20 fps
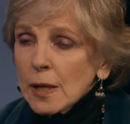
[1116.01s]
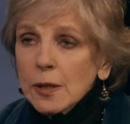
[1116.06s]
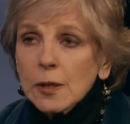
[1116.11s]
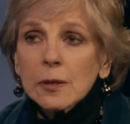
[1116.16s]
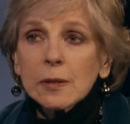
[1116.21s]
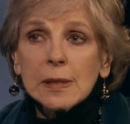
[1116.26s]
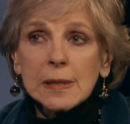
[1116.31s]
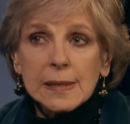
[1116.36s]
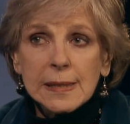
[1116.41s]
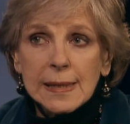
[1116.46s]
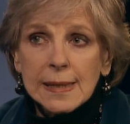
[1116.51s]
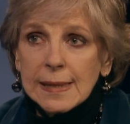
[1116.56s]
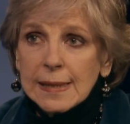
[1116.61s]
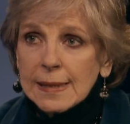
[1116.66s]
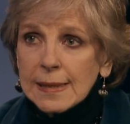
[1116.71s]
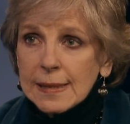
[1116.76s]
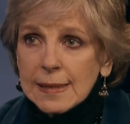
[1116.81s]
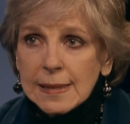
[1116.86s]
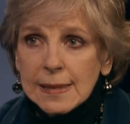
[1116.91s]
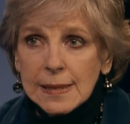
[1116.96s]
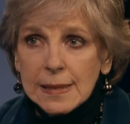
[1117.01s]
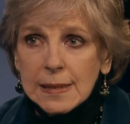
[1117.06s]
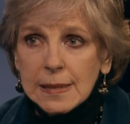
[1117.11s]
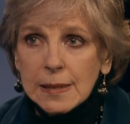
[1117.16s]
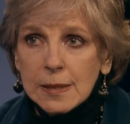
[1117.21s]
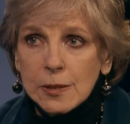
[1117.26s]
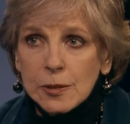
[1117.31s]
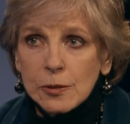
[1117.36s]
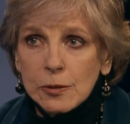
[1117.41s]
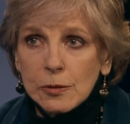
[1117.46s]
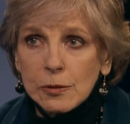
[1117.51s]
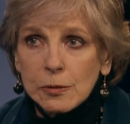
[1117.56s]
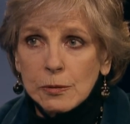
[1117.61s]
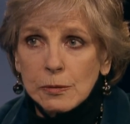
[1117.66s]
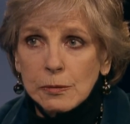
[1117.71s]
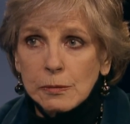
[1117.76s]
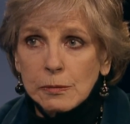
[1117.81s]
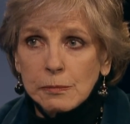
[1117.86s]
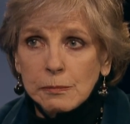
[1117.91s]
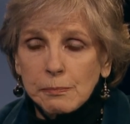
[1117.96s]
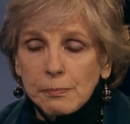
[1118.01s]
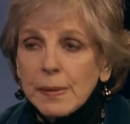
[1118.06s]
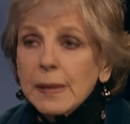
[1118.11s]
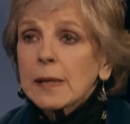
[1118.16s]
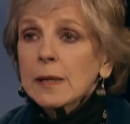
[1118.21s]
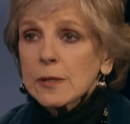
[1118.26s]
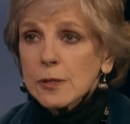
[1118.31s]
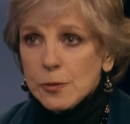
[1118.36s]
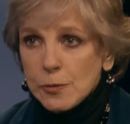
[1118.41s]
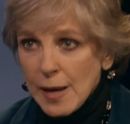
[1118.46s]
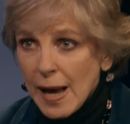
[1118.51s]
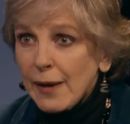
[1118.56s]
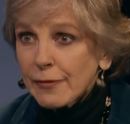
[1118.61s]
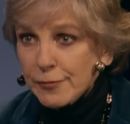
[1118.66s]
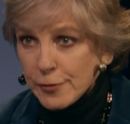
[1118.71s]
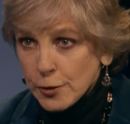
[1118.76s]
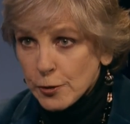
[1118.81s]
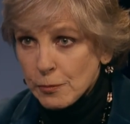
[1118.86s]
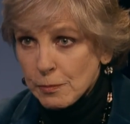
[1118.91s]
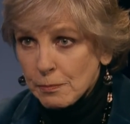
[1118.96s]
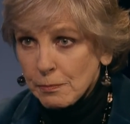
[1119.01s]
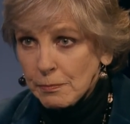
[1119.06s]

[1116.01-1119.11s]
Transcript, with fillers: you're going to take it at sixty-two because you have to.